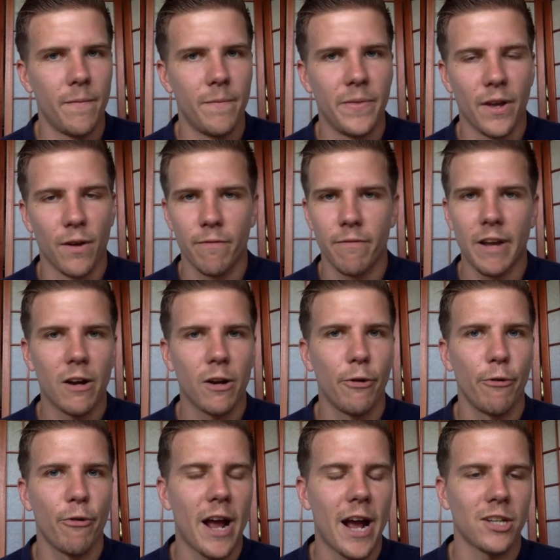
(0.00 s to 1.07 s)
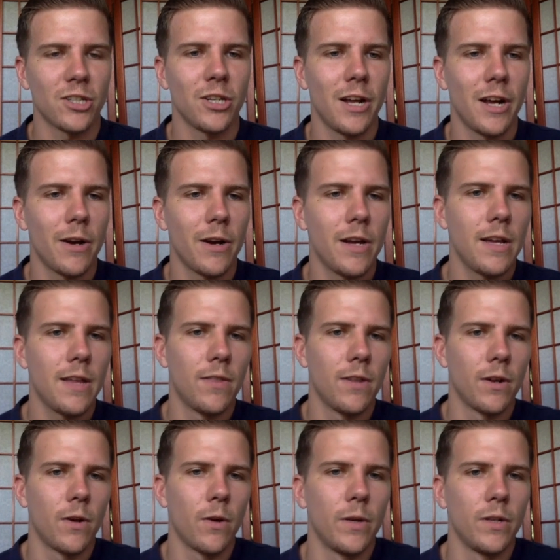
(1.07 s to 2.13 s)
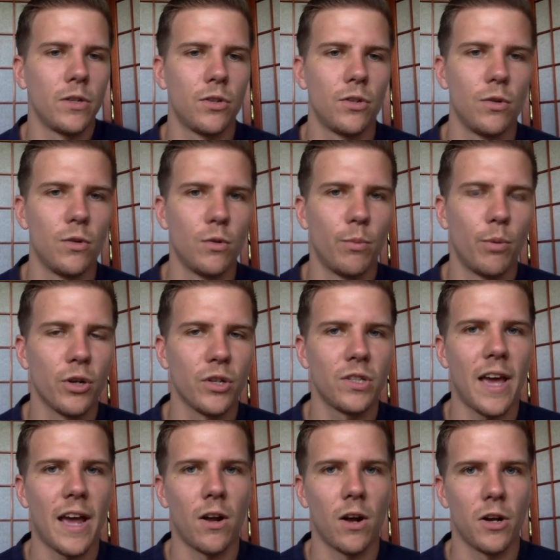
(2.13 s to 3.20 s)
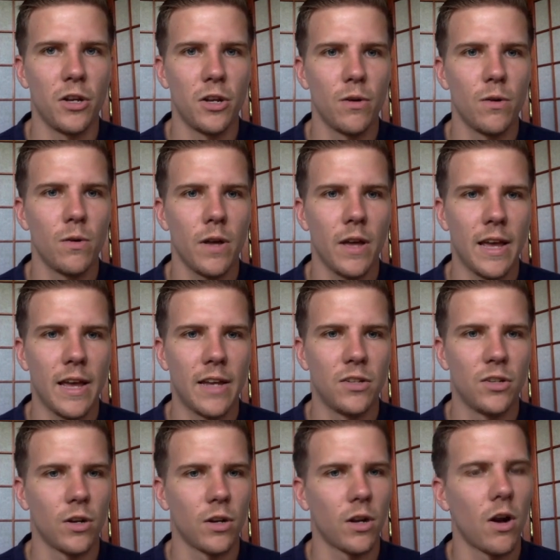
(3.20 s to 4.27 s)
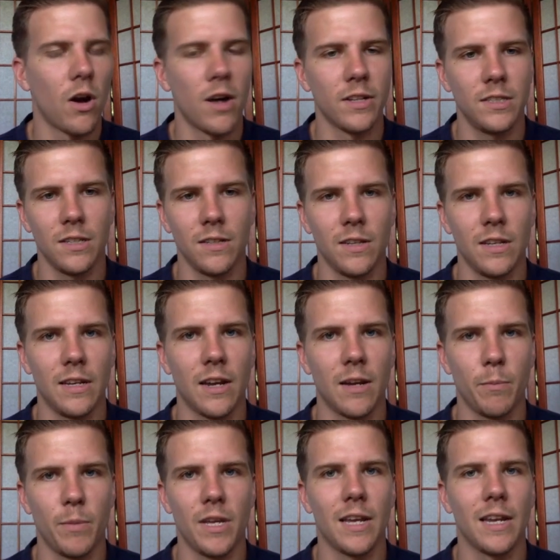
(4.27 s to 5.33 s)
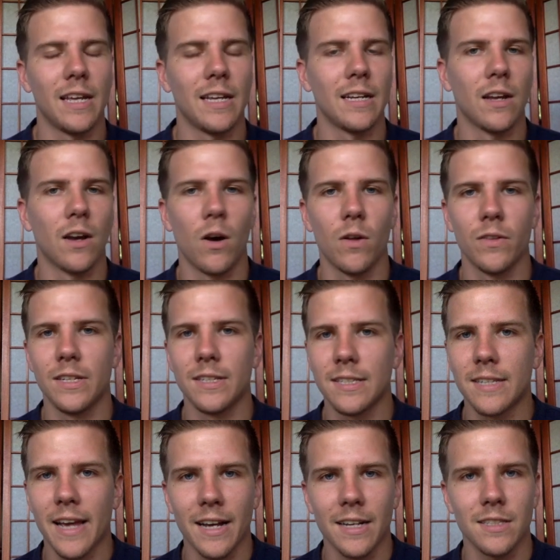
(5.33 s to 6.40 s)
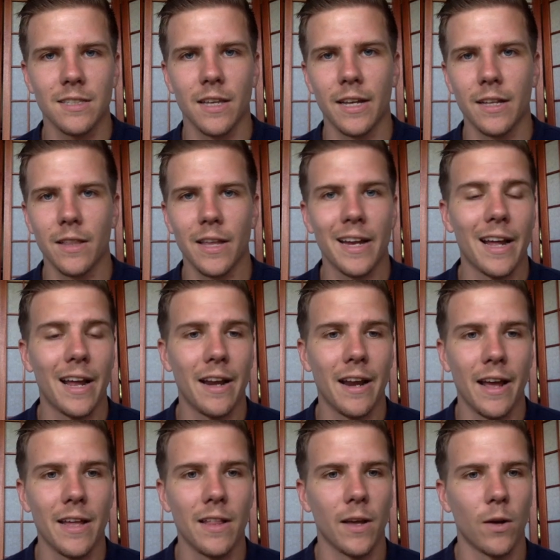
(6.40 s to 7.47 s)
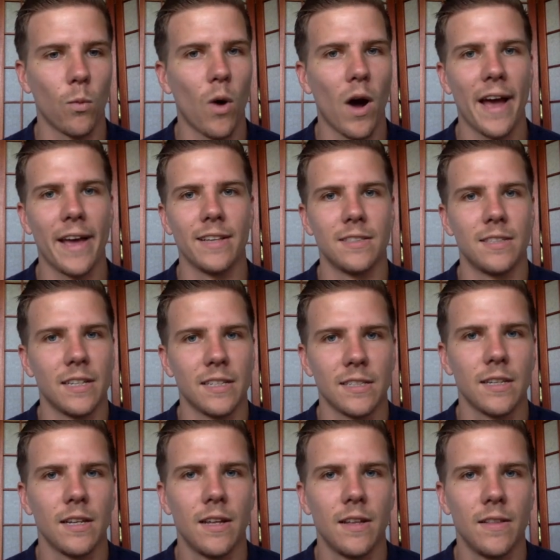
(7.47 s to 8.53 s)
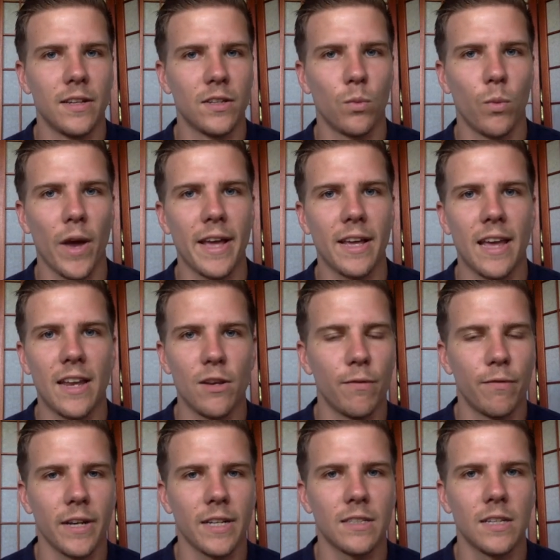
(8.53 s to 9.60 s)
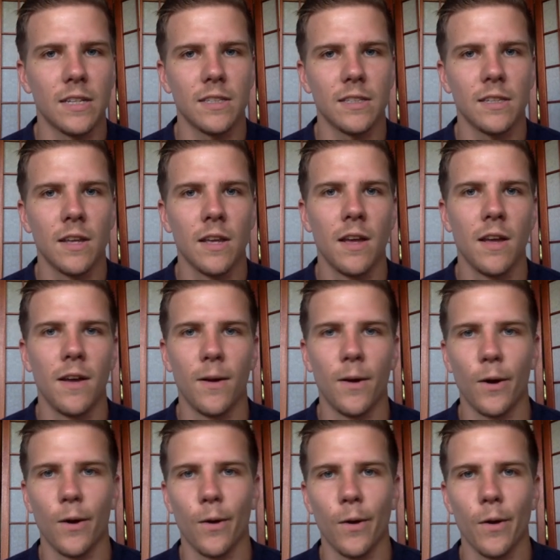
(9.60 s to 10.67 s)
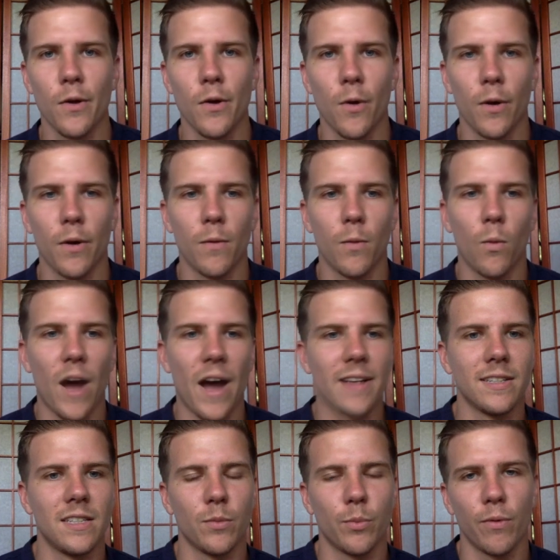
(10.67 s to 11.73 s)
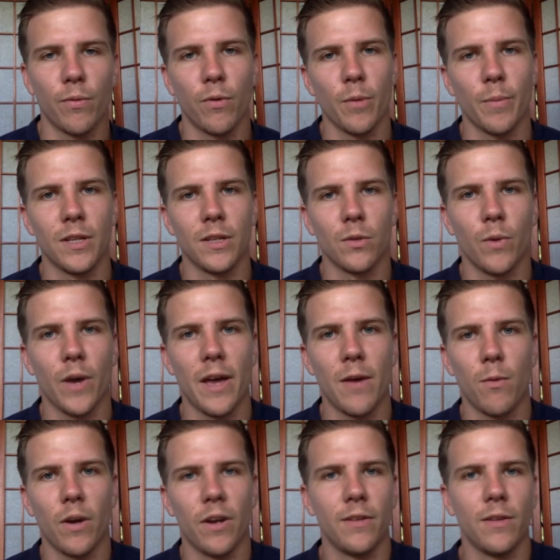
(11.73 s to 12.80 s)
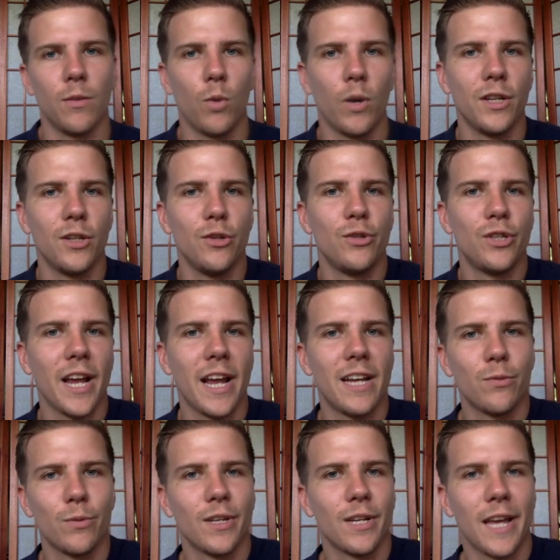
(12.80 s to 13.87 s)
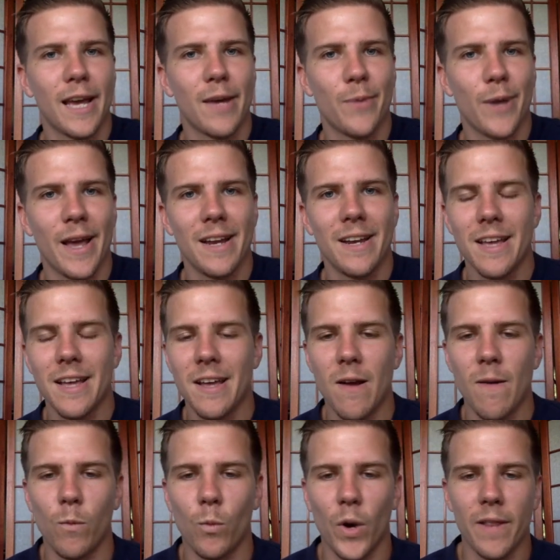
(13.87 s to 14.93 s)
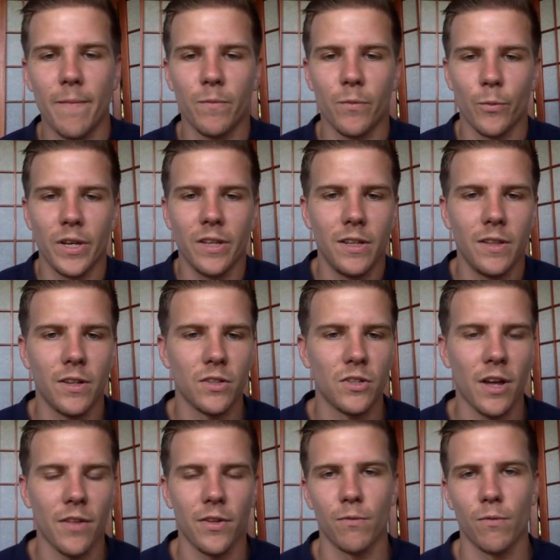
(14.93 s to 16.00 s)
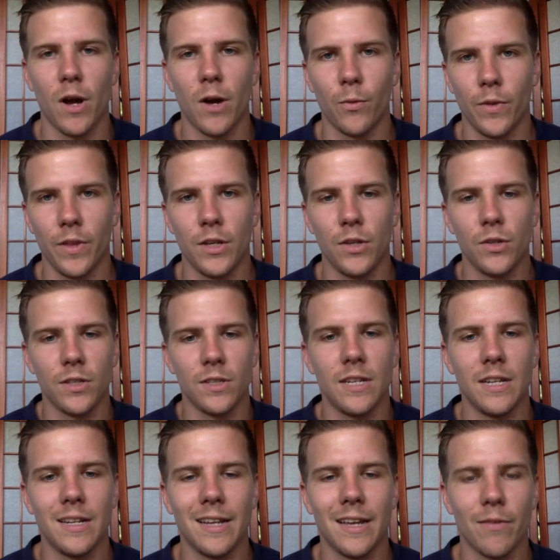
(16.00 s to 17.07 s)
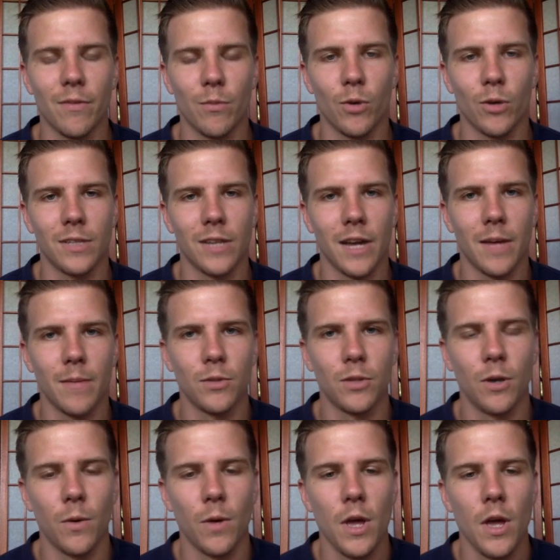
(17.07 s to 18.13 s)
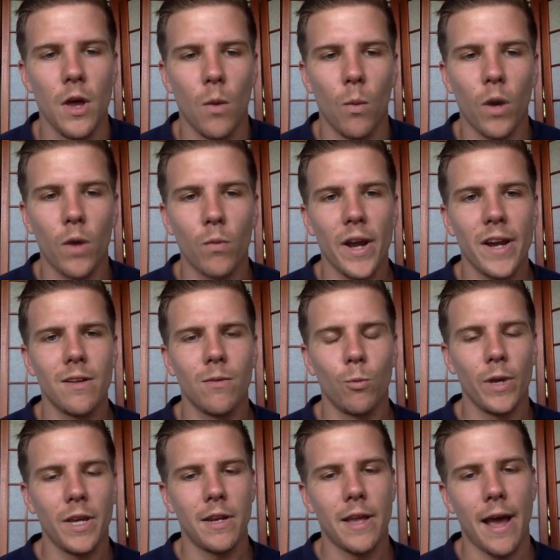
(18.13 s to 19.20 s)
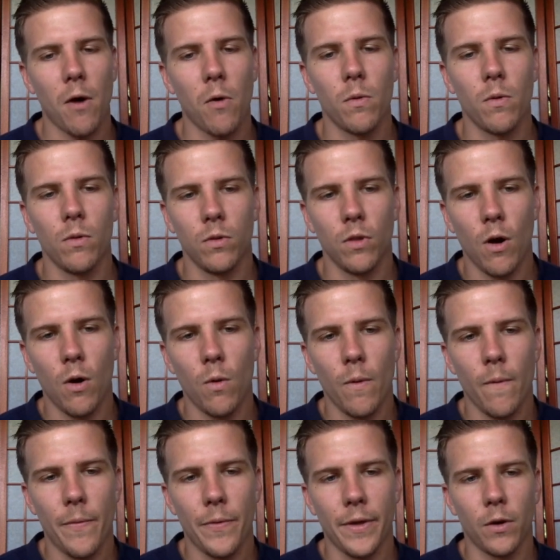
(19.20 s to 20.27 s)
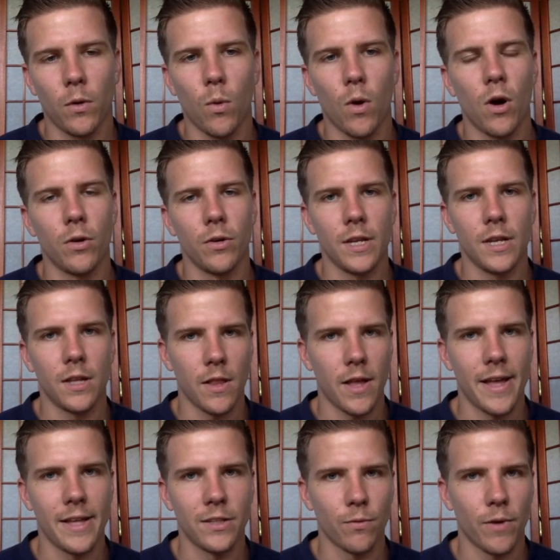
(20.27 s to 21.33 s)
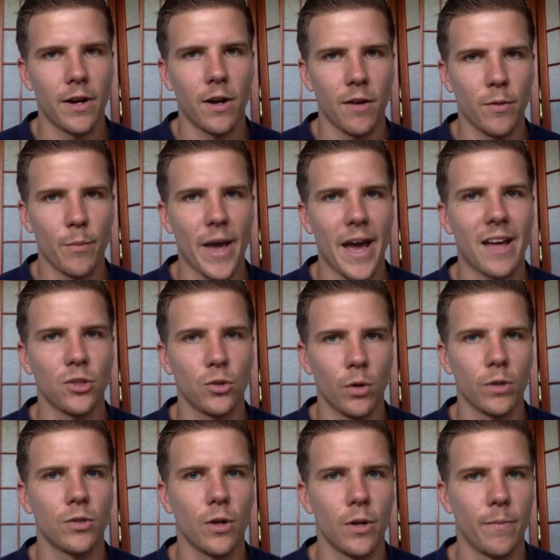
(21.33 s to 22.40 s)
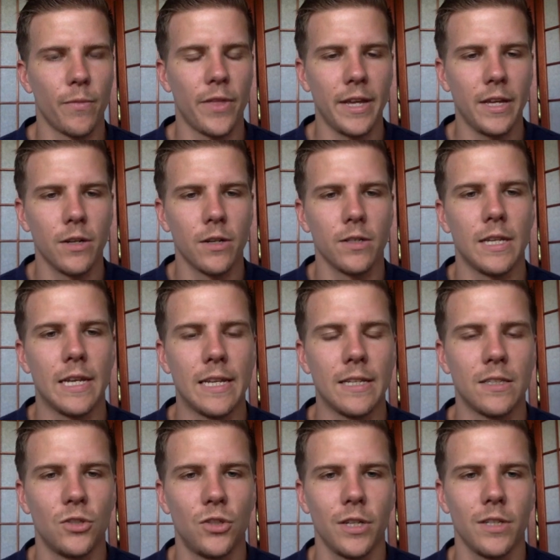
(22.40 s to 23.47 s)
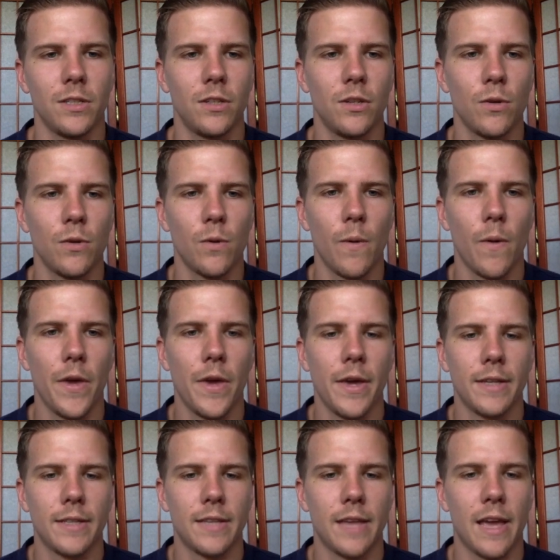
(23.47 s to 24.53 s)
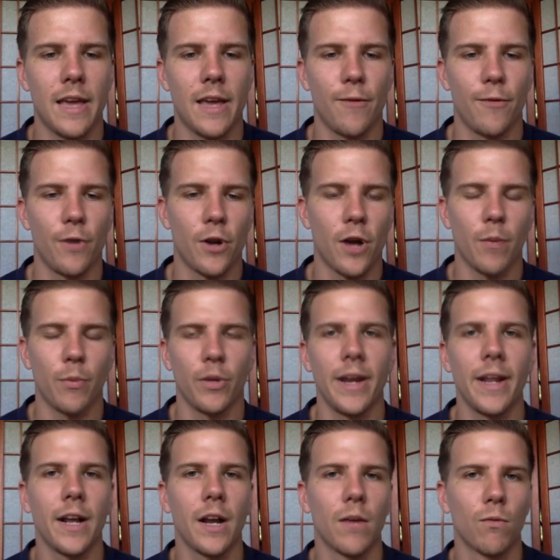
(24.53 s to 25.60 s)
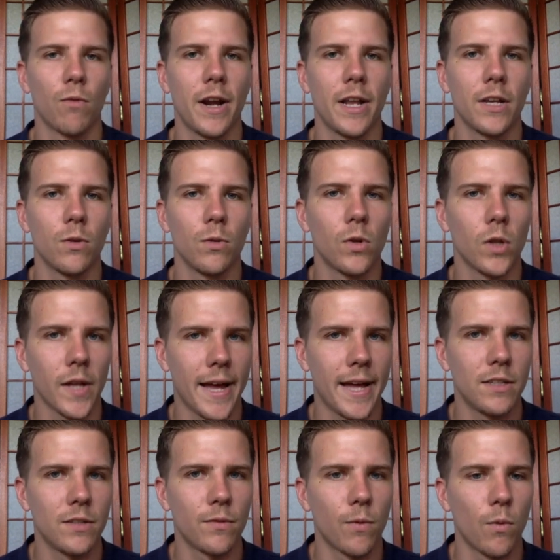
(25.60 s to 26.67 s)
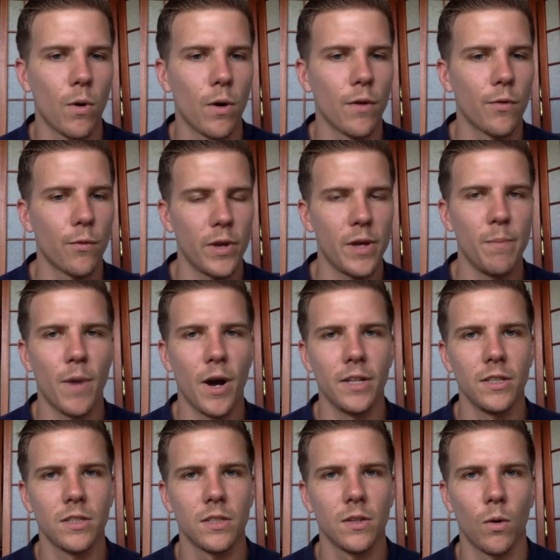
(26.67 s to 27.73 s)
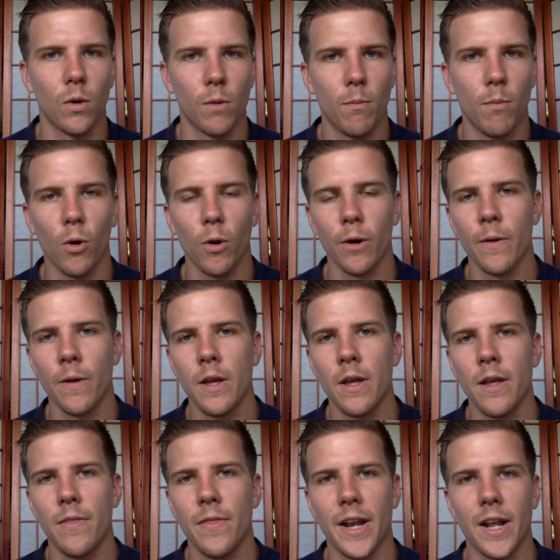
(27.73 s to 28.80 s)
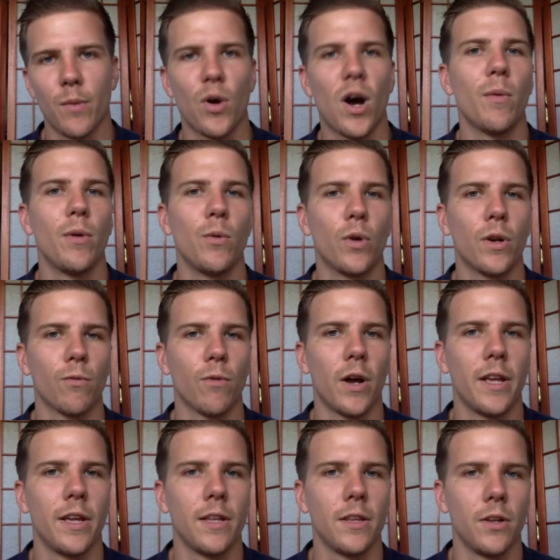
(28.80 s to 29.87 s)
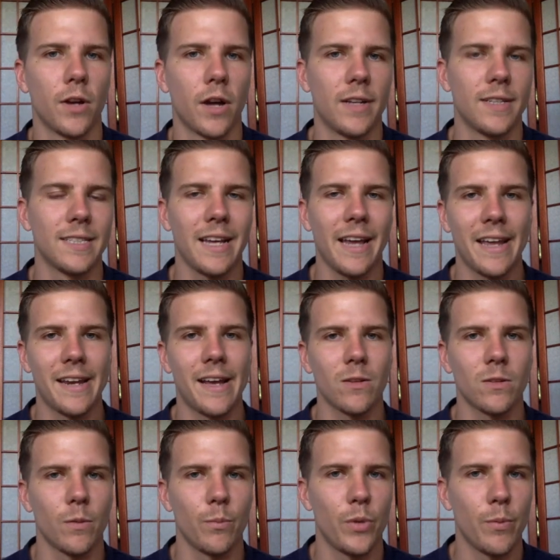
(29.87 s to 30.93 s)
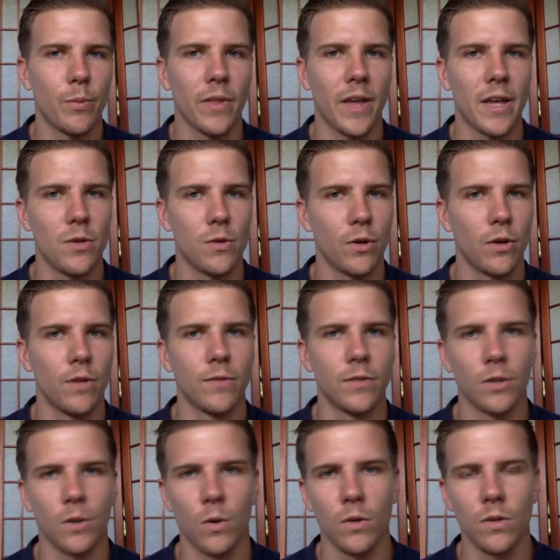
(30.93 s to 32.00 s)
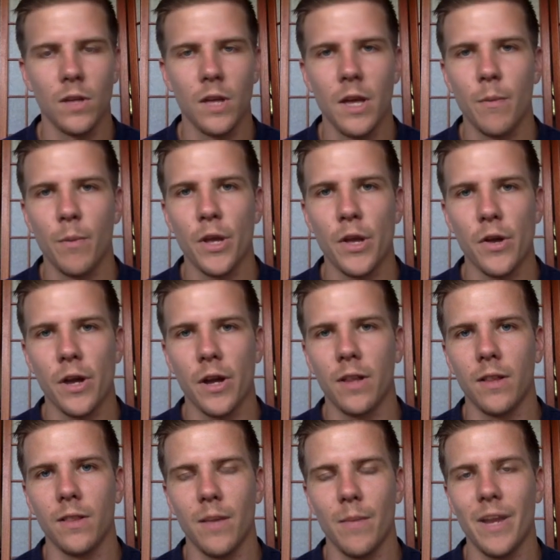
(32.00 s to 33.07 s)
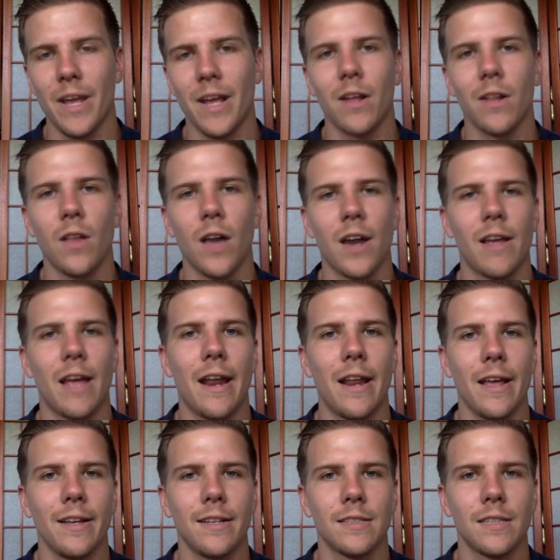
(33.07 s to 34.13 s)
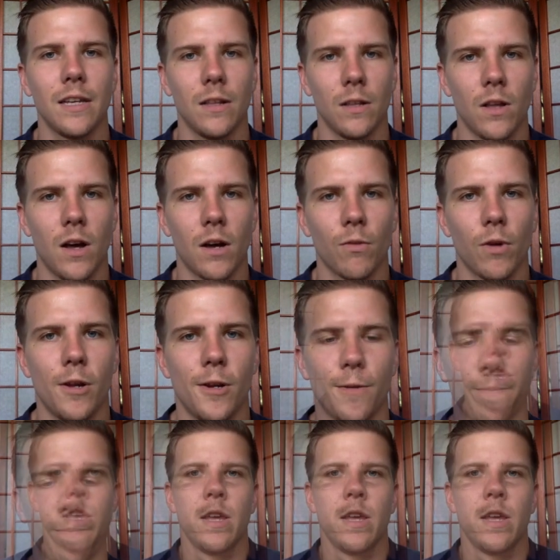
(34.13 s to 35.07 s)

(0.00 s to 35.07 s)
they're very reactionary and they're going to push that on you, and you're constantly going to be getting all these texts like late at night, like, why is this way? Can you fix this? Or why is this performing this way? What did you change with the campaign? When really there's nothing wrong with it. You just need to give it more time. So one way to weed out low quality clients right off the bat, short-term thinkers, is just to say, if you're not planning on running Google Ads for 3 months or more, then I probably wouldn't run it. You're going to scan out some people that you could have sold, but you're going to eliminate a lot of headaches in the long run.